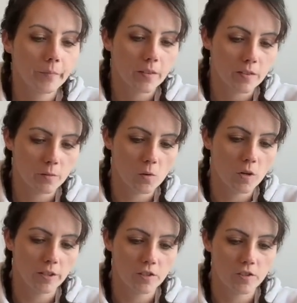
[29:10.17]
So we all
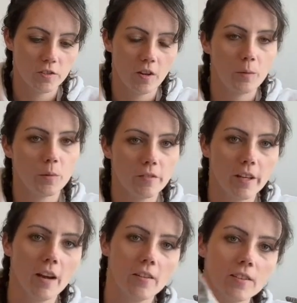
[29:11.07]
kind of just grabbed whatever
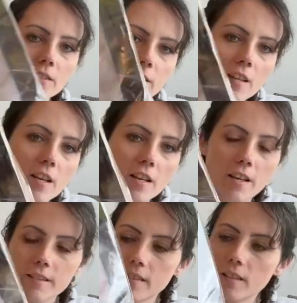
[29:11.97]
characters. I
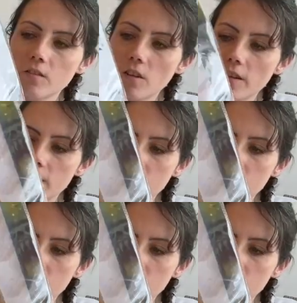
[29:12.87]
said Levi is